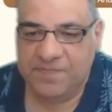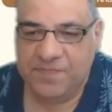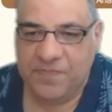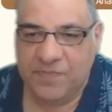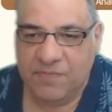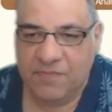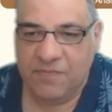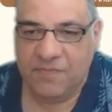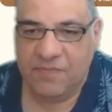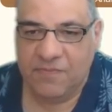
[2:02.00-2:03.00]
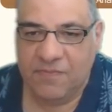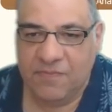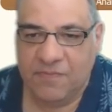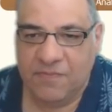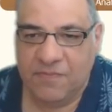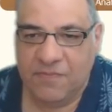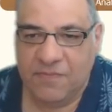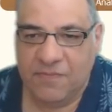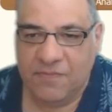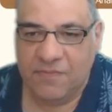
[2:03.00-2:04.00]

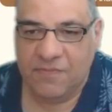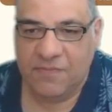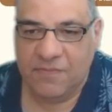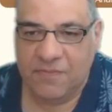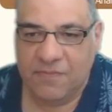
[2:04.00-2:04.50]
Nobody speaks.